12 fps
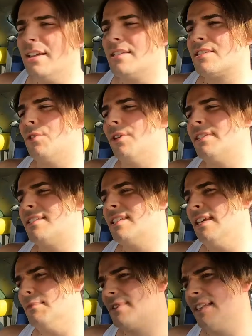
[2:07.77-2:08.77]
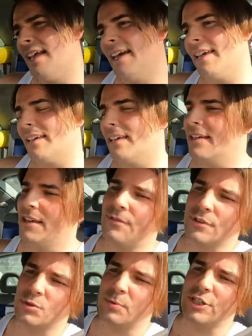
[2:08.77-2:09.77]
So it seems like if
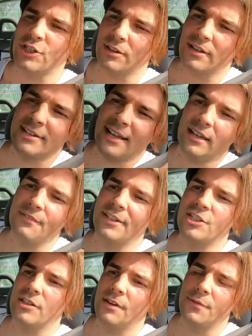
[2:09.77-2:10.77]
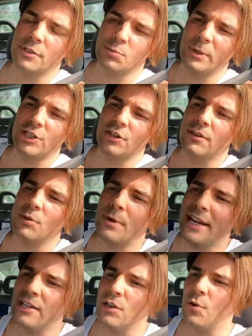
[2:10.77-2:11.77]
you switch on the television, if you switch on the
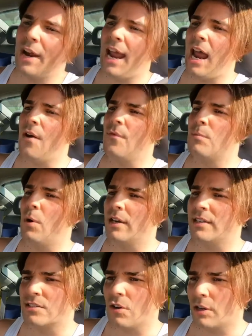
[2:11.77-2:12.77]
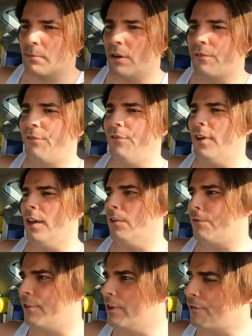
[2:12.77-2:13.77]
radio, everyone is talking about
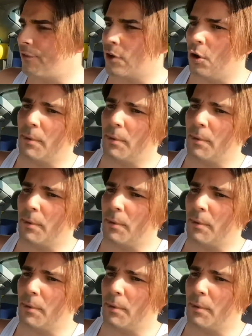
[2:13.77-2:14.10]
fear, fear, fear.